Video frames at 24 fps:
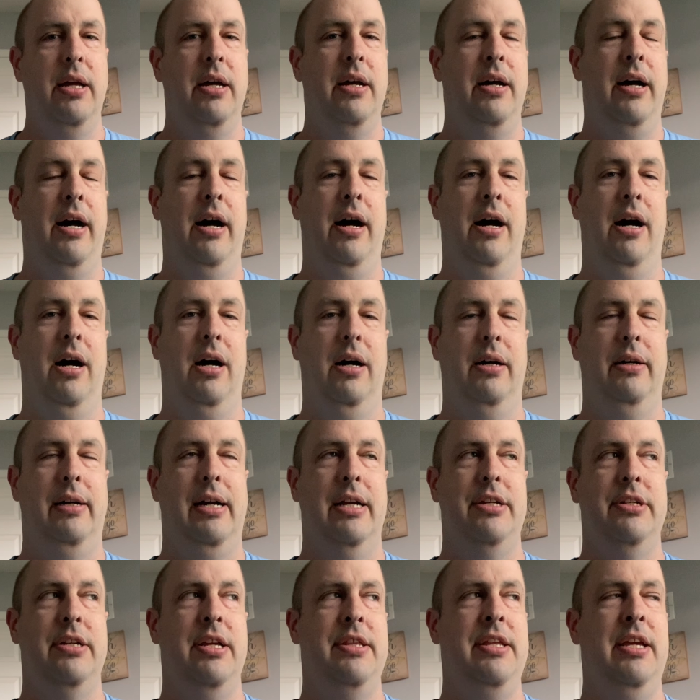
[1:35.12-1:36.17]

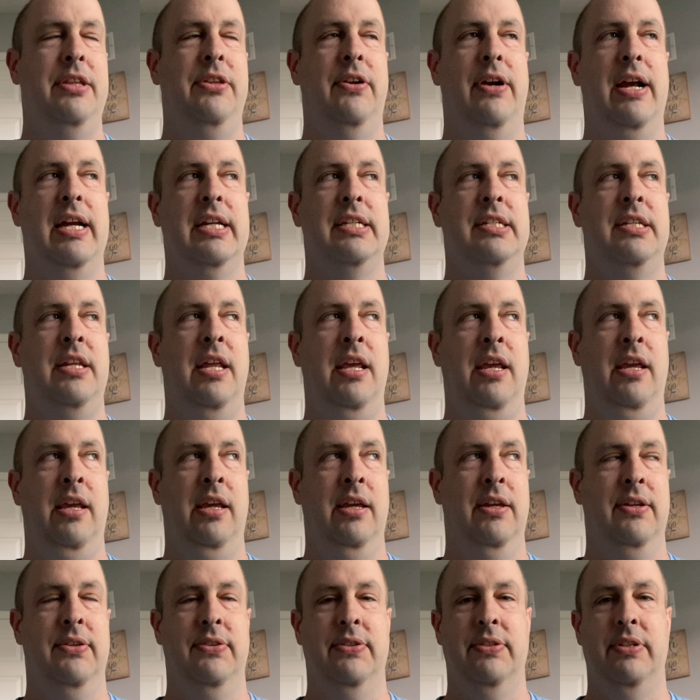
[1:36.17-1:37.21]
Actually, I think their XT
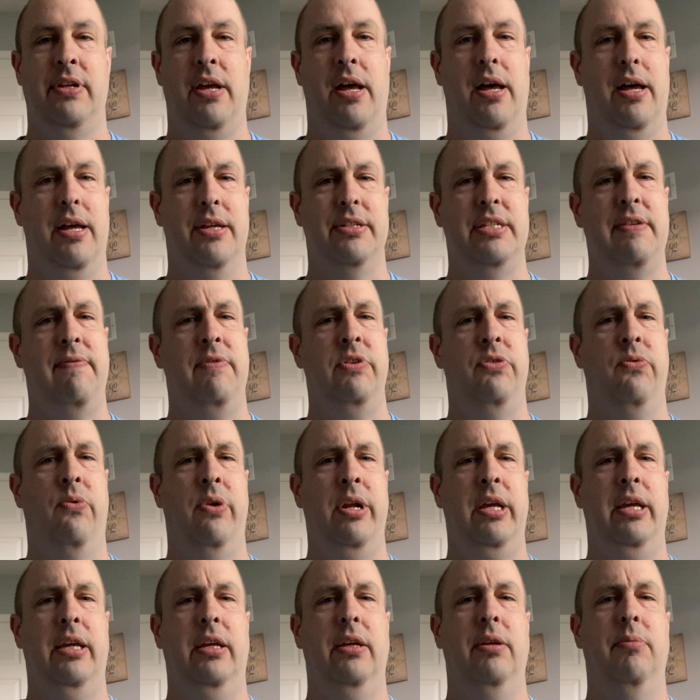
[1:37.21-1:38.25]
is
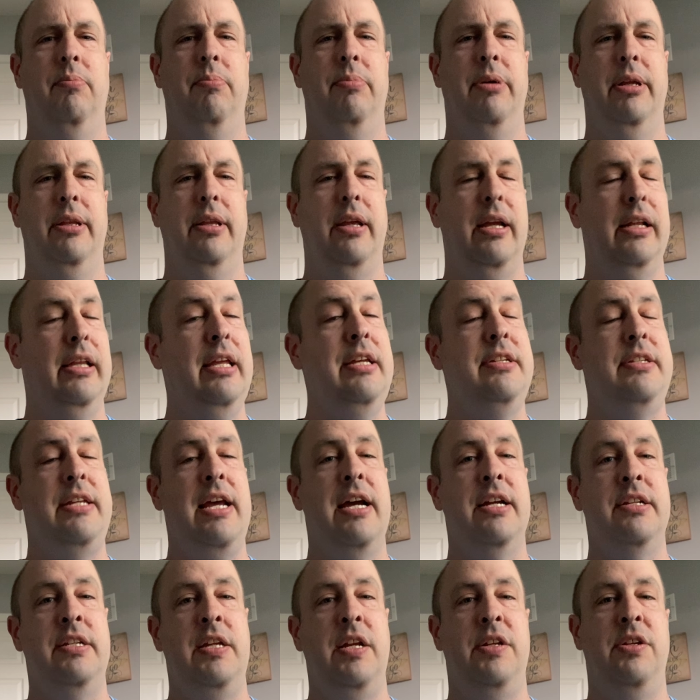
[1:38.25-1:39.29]
720, but at least
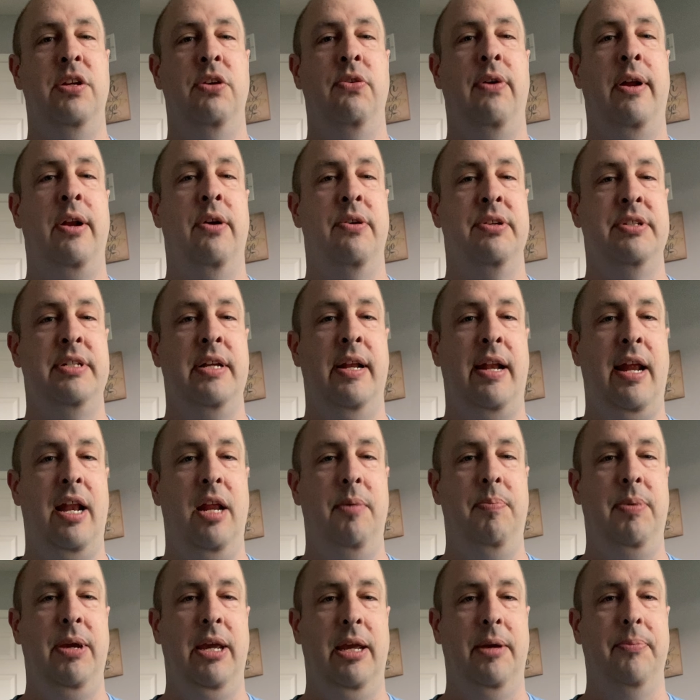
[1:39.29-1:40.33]
XT2 I know is
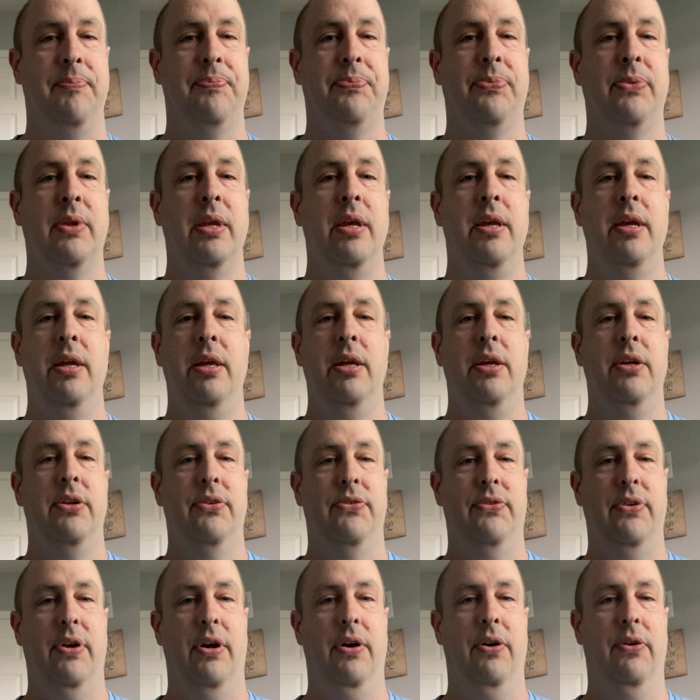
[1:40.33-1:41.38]
1080p.
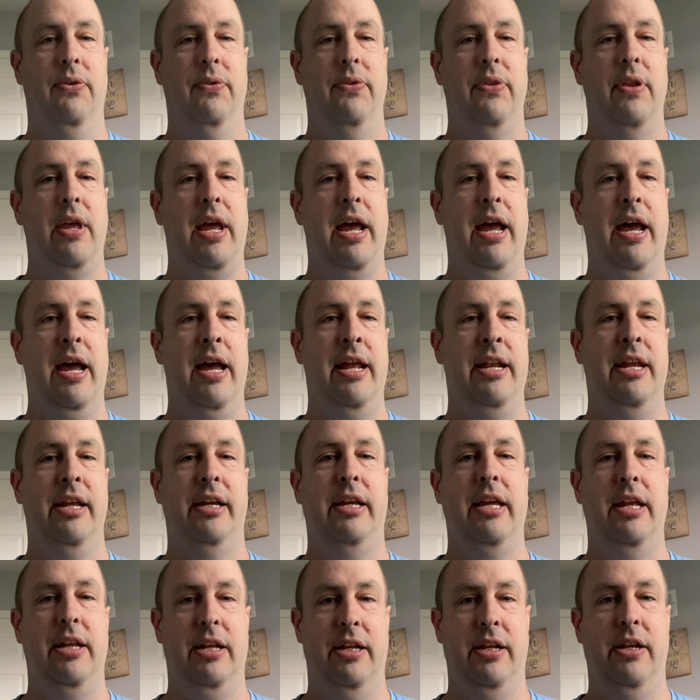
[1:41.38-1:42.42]
So, and it
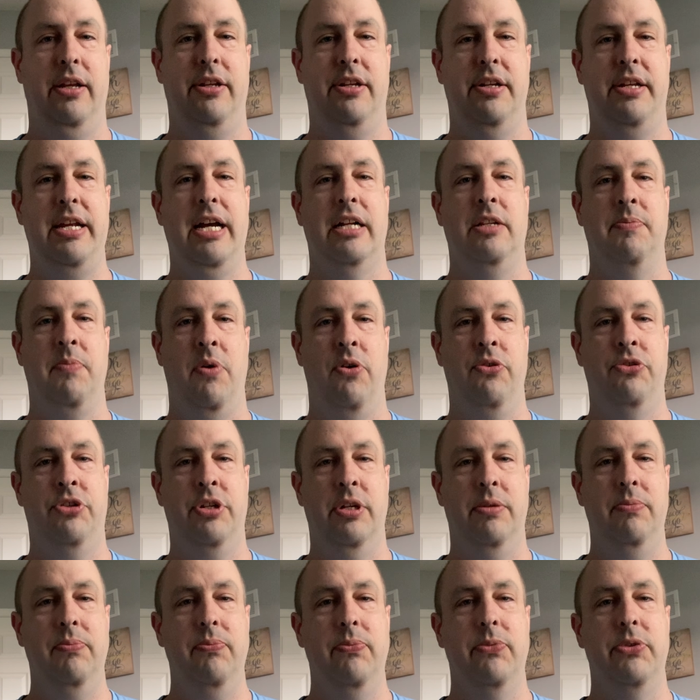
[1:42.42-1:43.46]
can detect
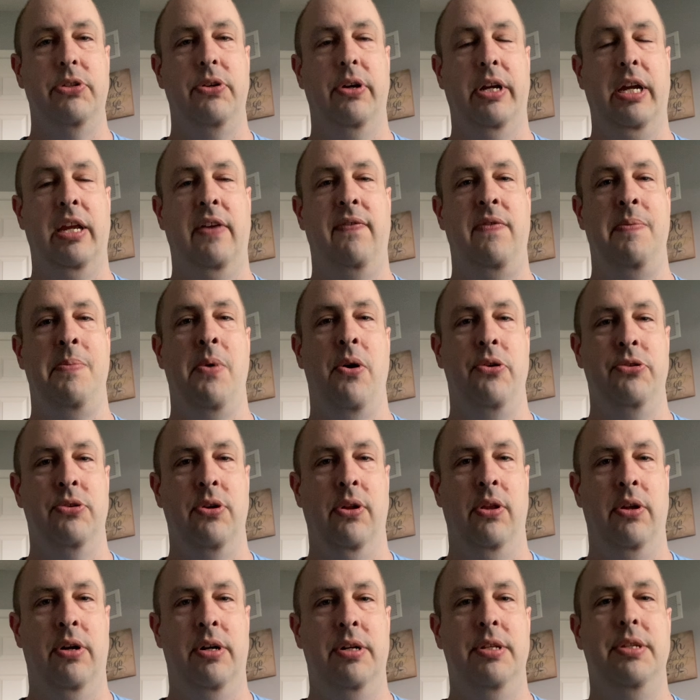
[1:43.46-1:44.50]
motion, so it can give you motion
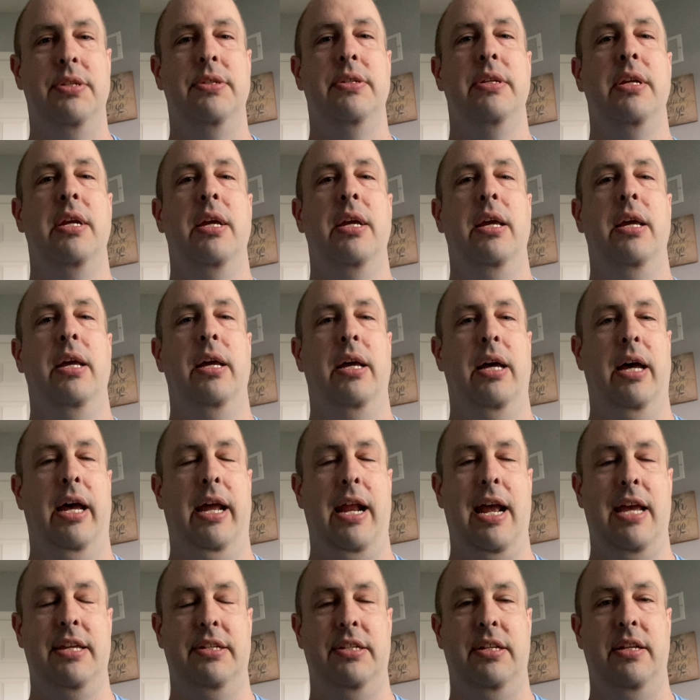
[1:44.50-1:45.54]
alerts. It
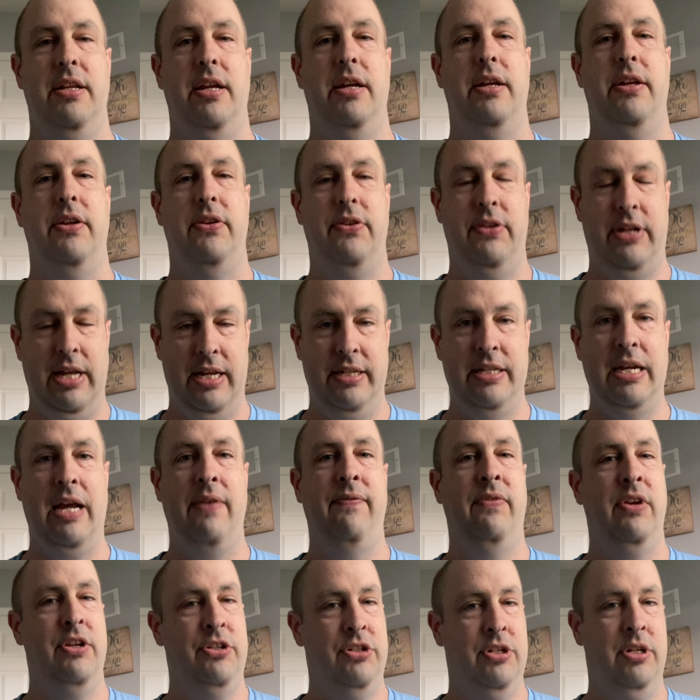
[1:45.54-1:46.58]
has
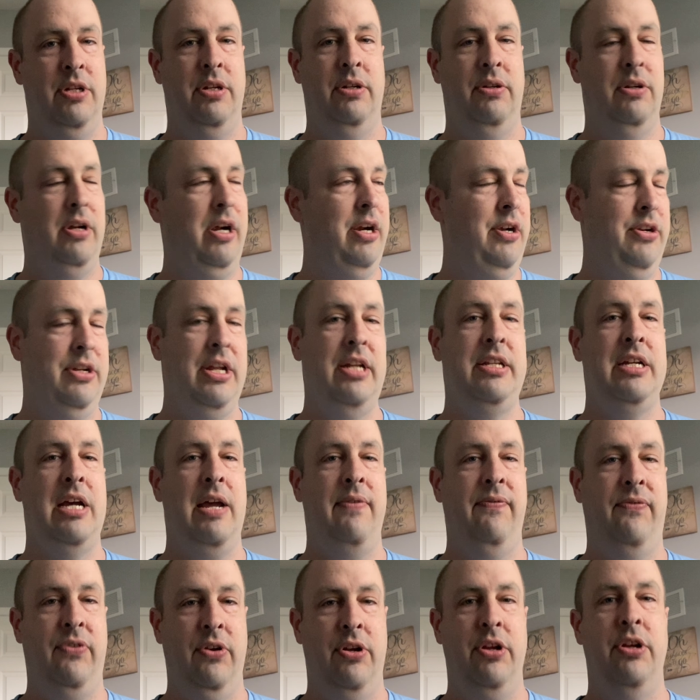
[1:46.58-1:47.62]
daytime vision, or
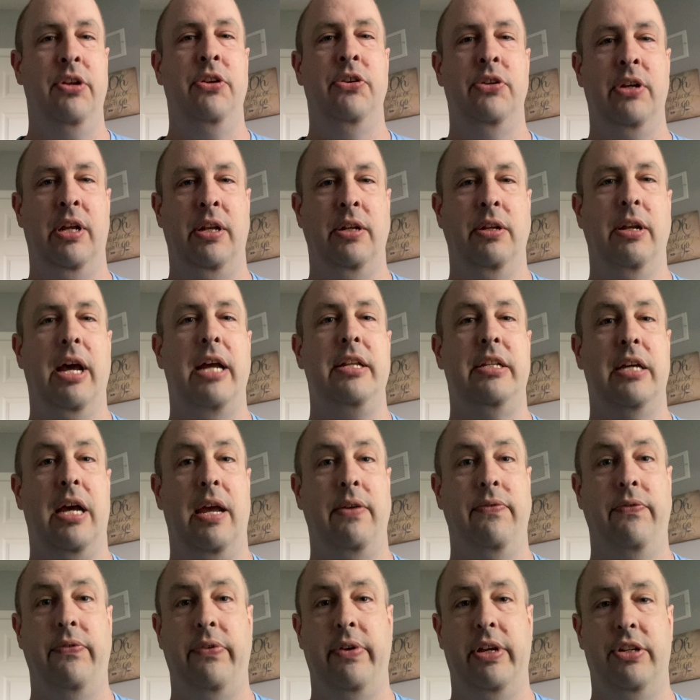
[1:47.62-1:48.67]
daytime footage and
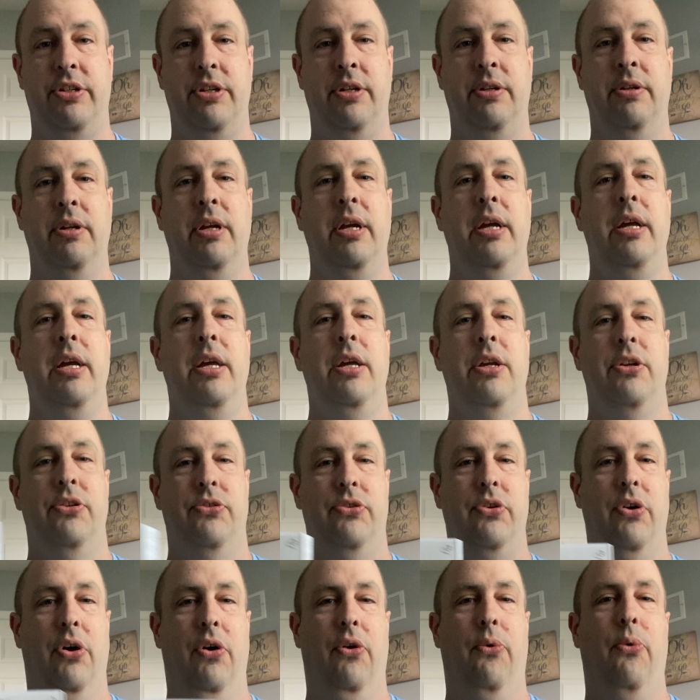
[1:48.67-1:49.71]
nighttime vision.
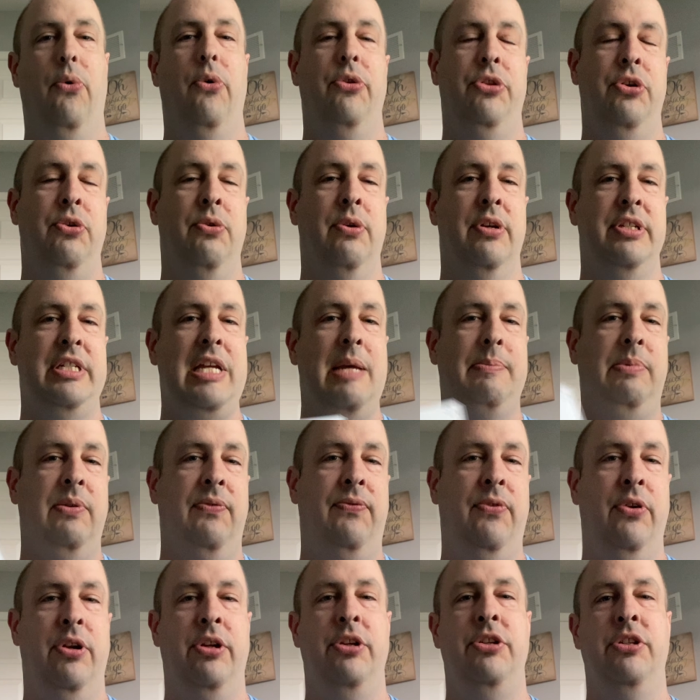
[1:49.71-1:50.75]
So we'll do a sample
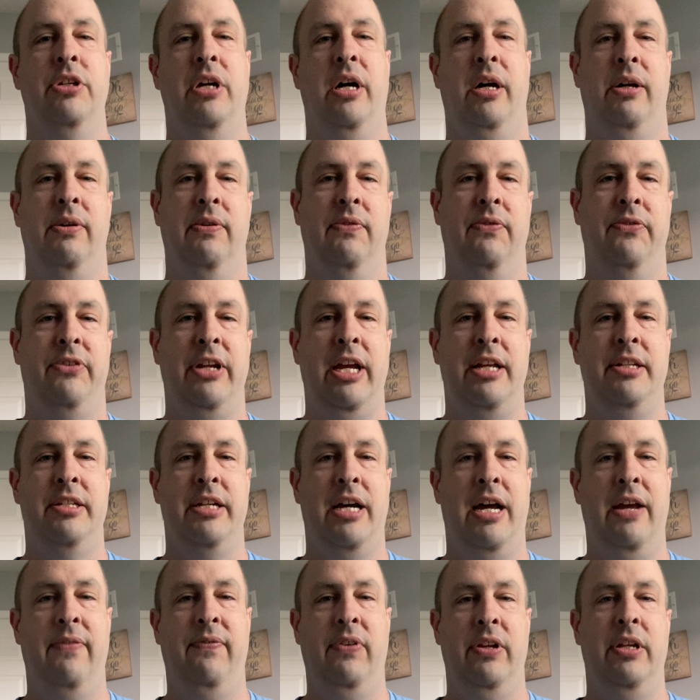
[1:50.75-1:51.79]
footage of
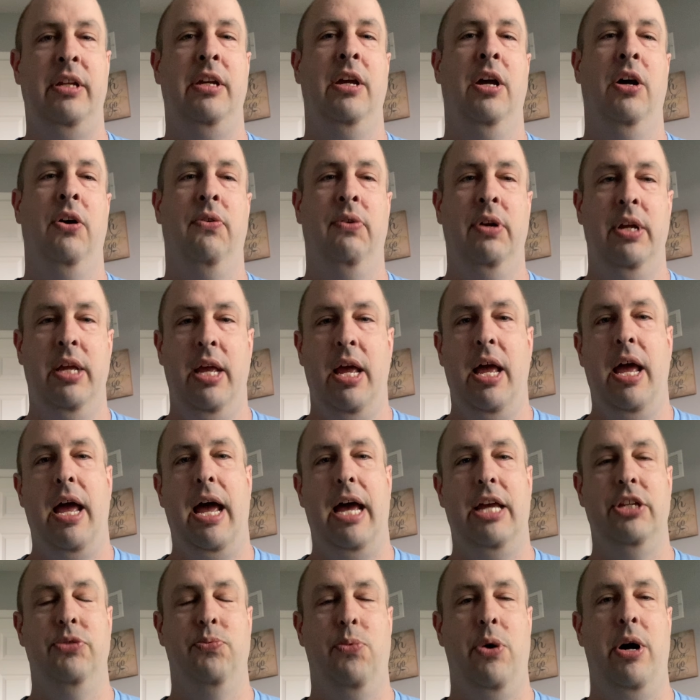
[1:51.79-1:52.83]
daytime video
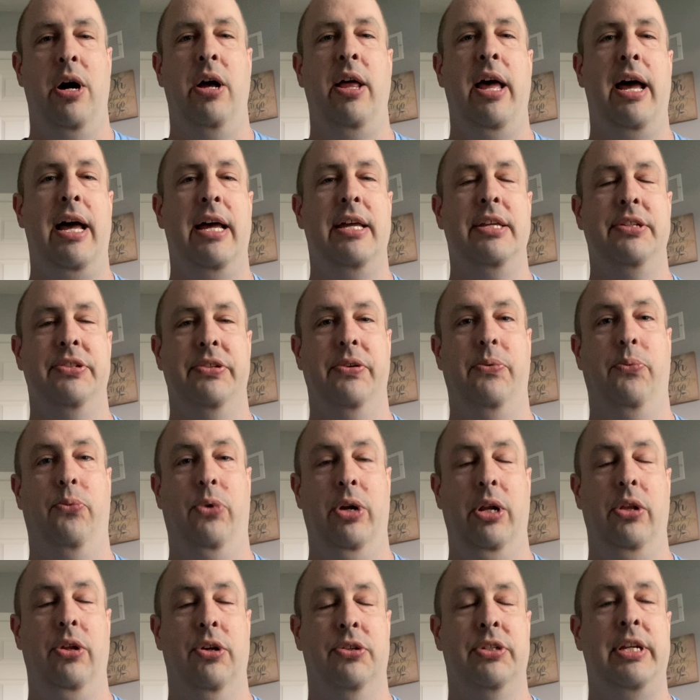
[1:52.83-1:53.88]
as well as what
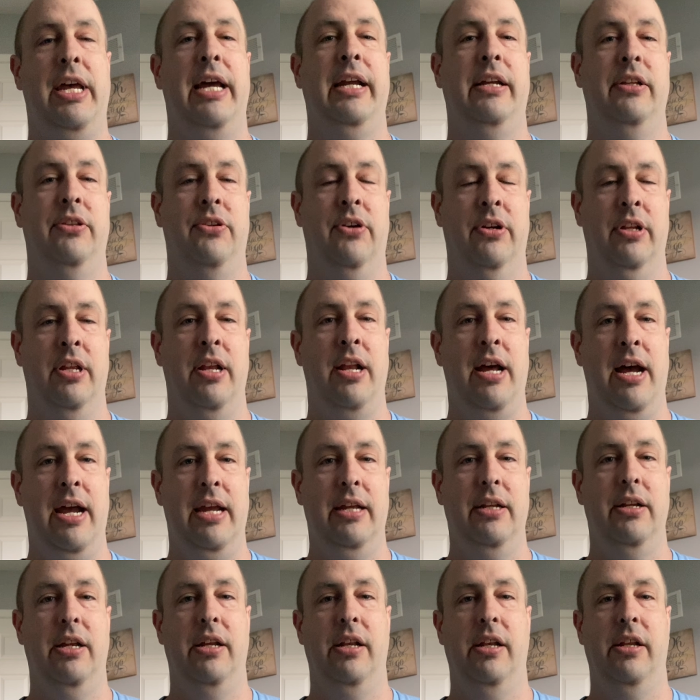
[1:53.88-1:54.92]
it looks like during the night
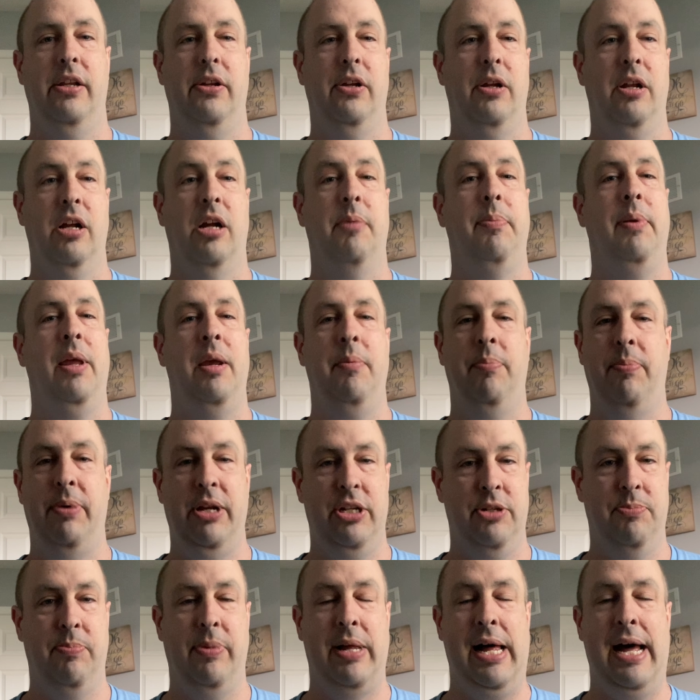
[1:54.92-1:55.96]
in a complete
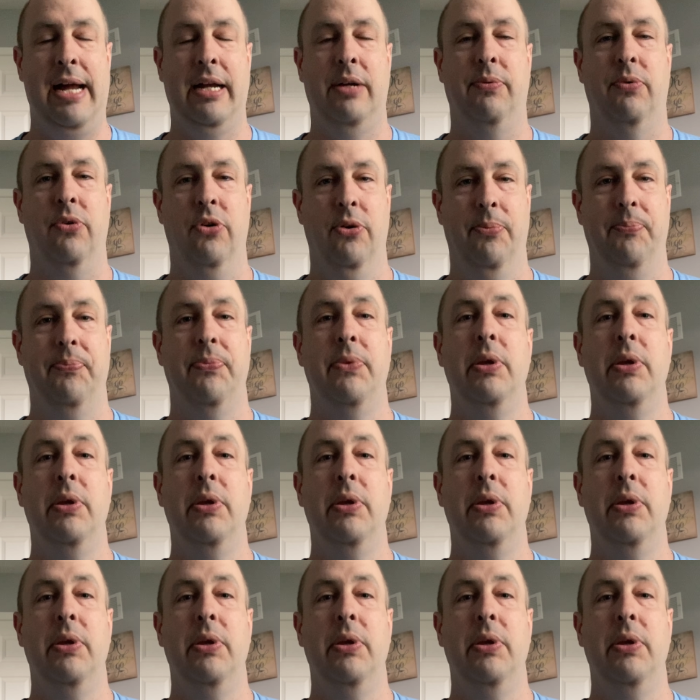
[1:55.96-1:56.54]
pitch black room.